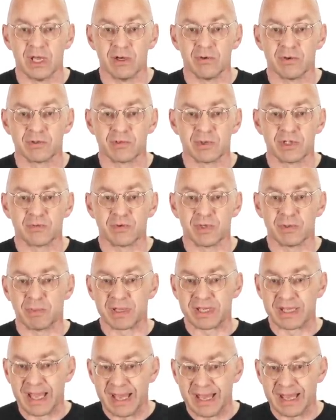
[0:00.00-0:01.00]
with which we
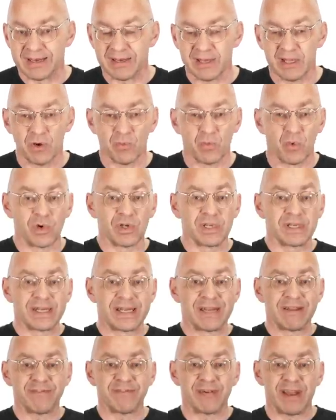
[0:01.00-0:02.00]
began won't
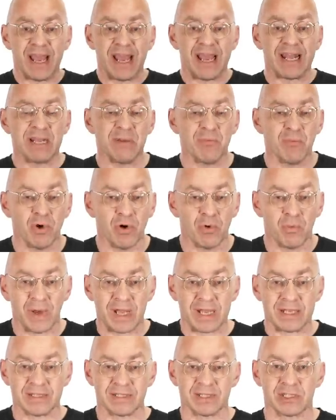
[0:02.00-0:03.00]
give any more
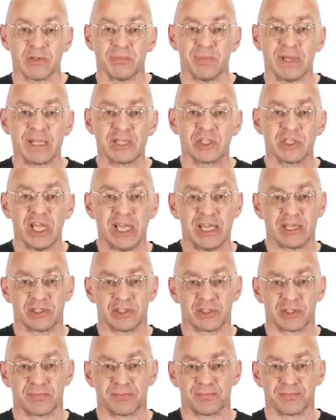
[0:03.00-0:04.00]
ways to make
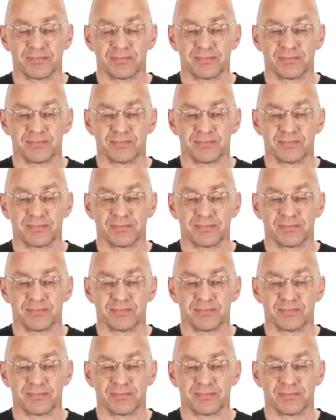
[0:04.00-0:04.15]
change.